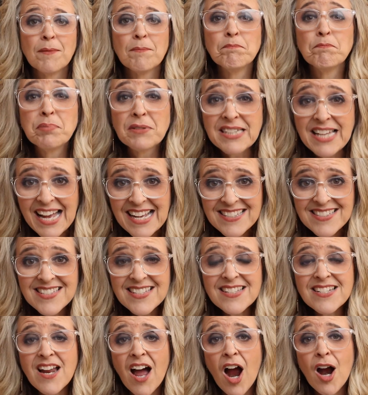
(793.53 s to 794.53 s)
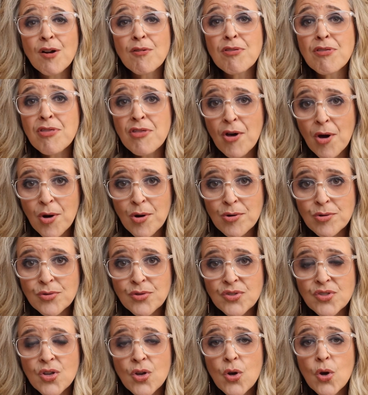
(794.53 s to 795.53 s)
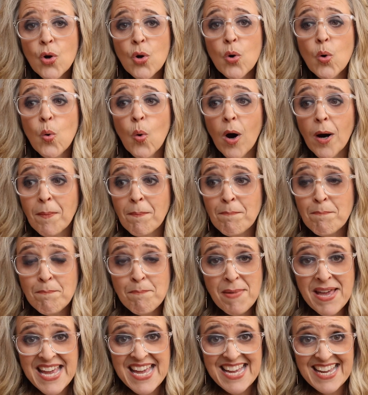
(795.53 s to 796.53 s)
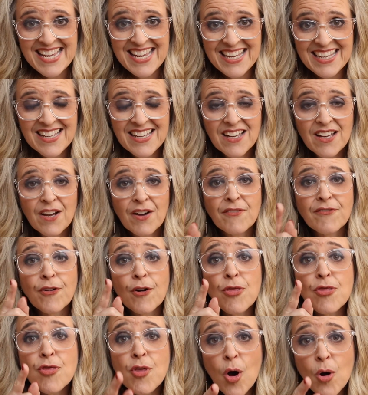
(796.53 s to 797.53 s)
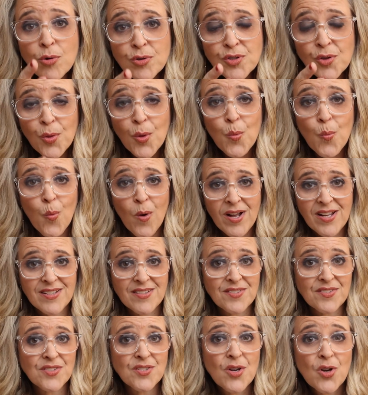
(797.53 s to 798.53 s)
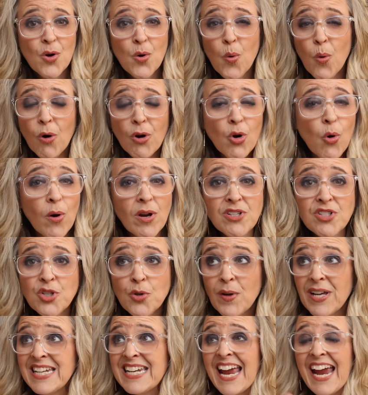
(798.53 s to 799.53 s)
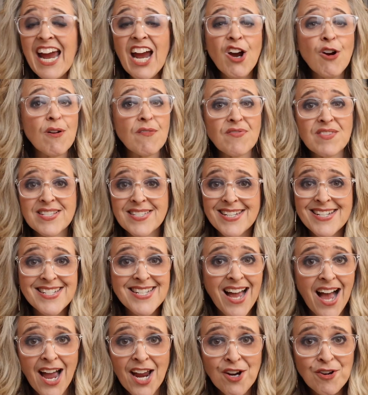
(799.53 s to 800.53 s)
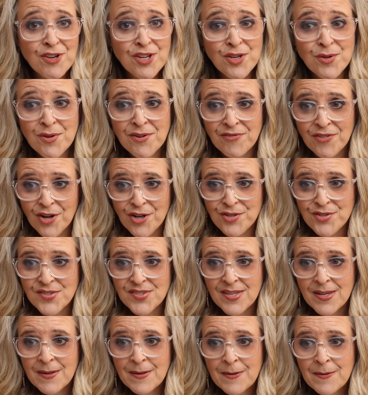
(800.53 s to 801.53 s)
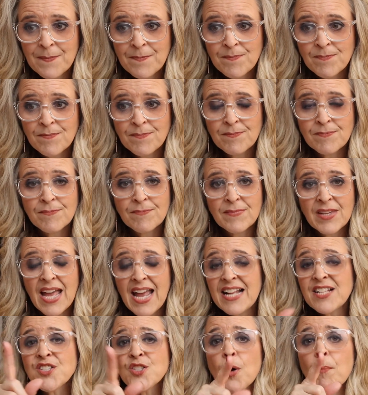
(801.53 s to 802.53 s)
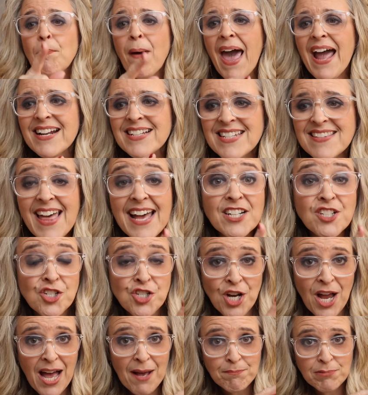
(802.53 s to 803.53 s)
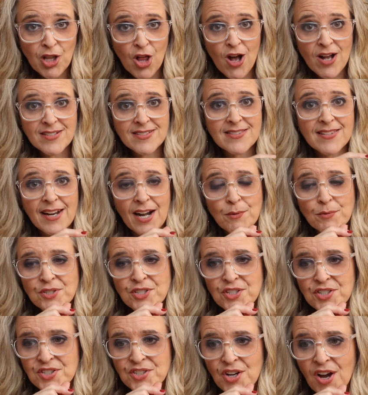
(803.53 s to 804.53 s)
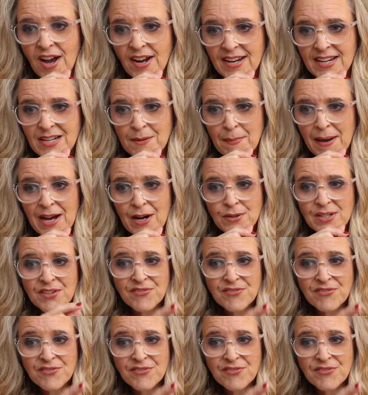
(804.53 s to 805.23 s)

Blessed are those who are meek, for those are the ones who are going to inherit this entire universe." And so back to that job loss that I was just talking about.